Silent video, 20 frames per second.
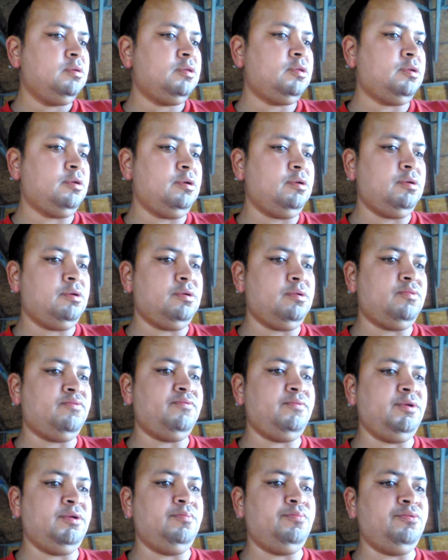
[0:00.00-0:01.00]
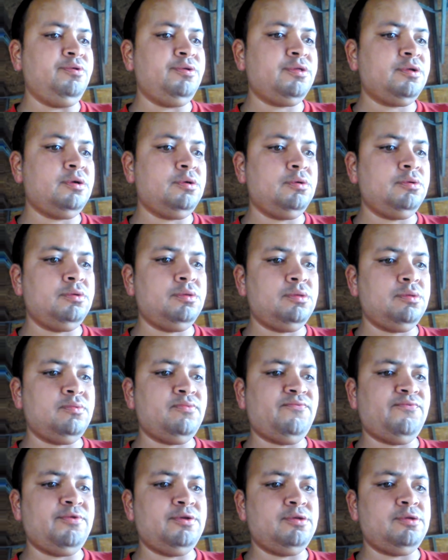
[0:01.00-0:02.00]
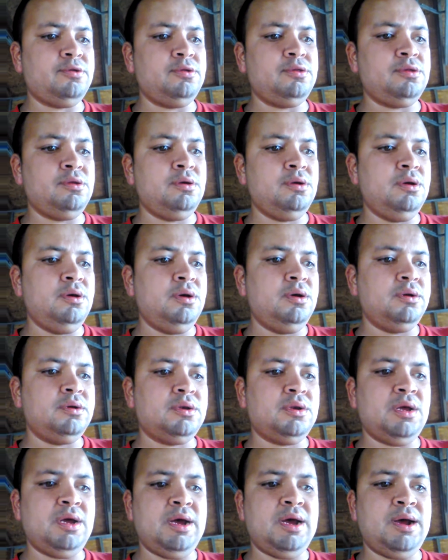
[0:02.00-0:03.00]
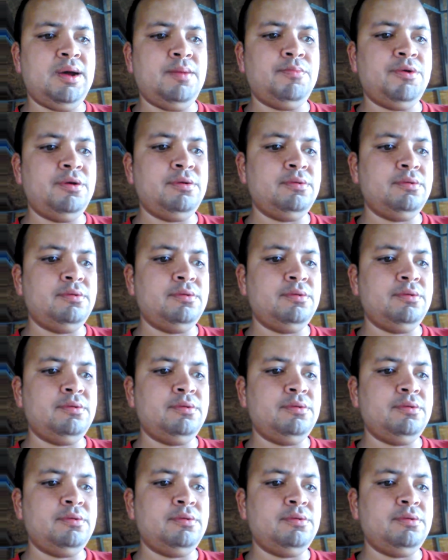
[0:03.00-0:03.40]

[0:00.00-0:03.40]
start off with the Briscoes versus Time